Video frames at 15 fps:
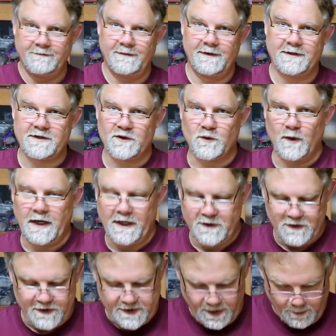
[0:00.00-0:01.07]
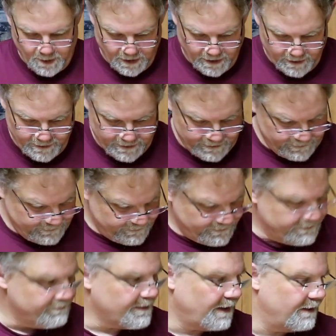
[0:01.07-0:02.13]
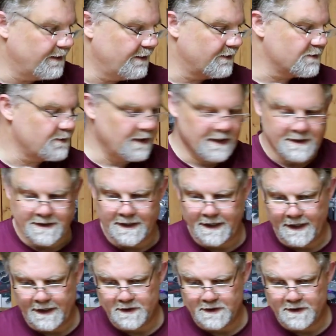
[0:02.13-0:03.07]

it's a twin engine simulator, it kind of goes without saying,